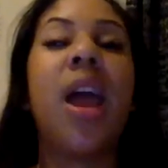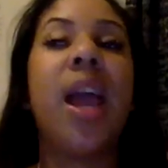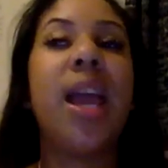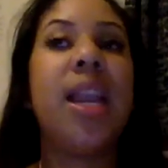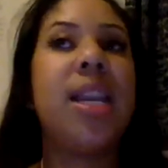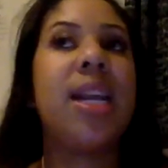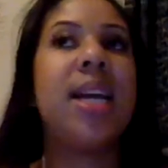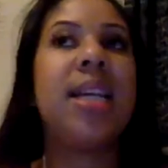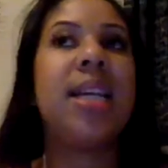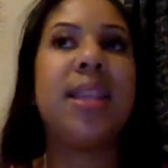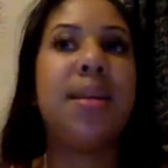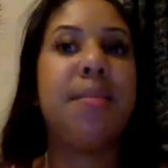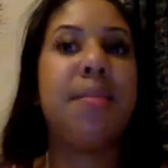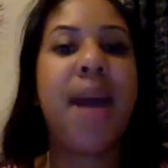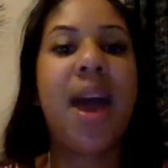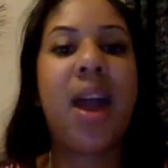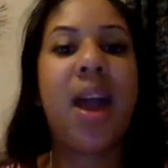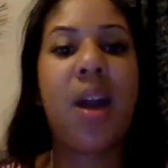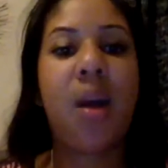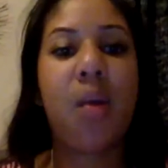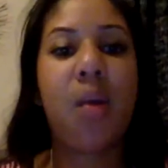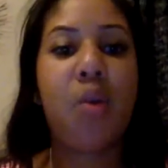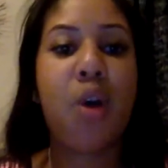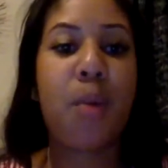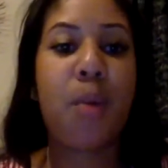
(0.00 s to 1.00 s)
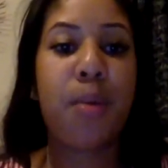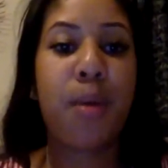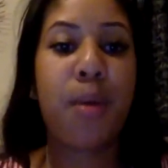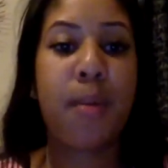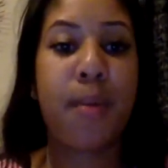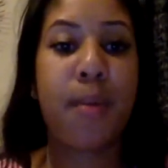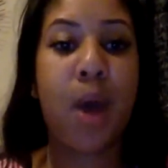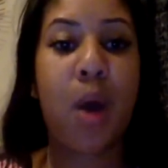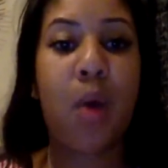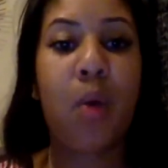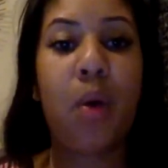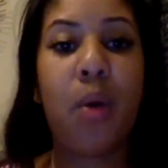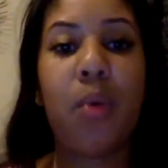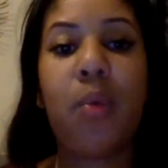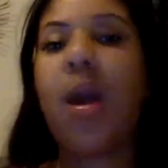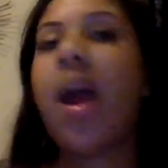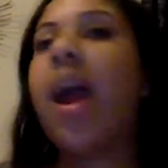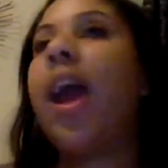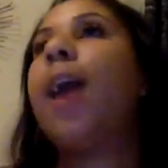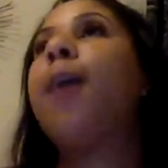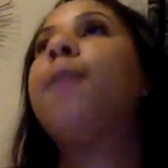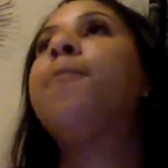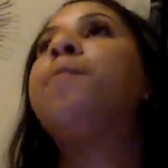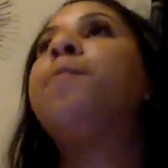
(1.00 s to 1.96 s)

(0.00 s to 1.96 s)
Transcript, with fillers: it doesn't matter. I won't promote. Right.